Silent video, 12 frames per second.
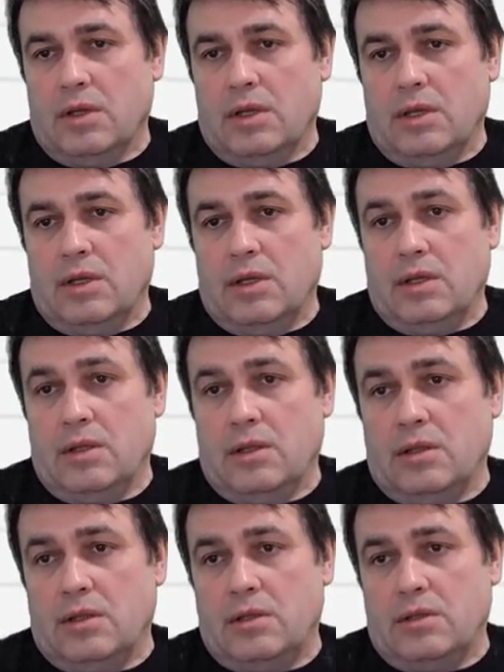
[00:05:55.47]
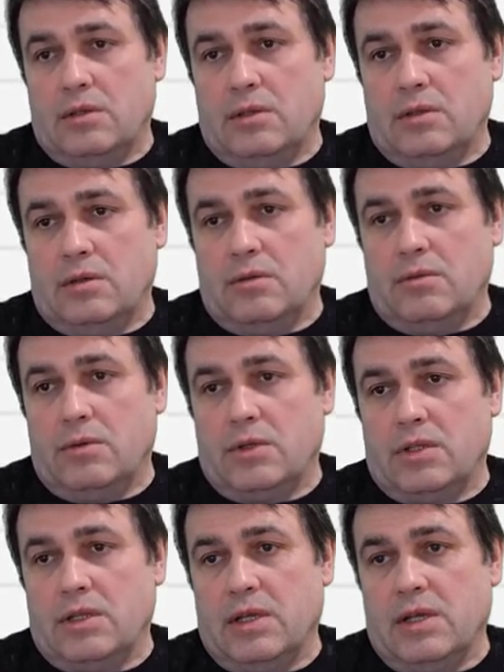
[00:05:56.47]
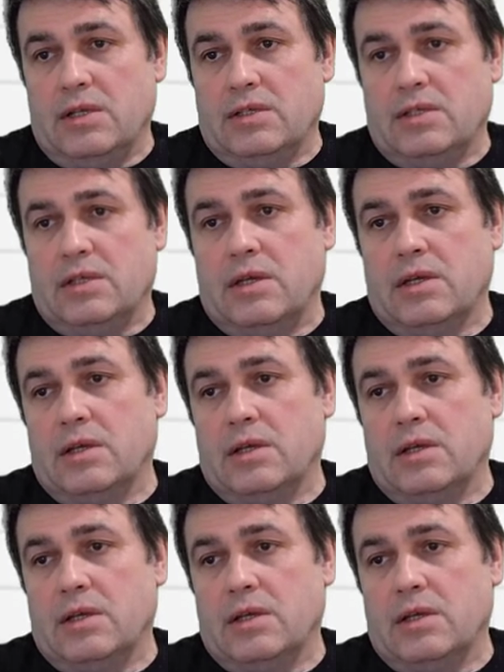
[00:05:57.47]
and uh, what else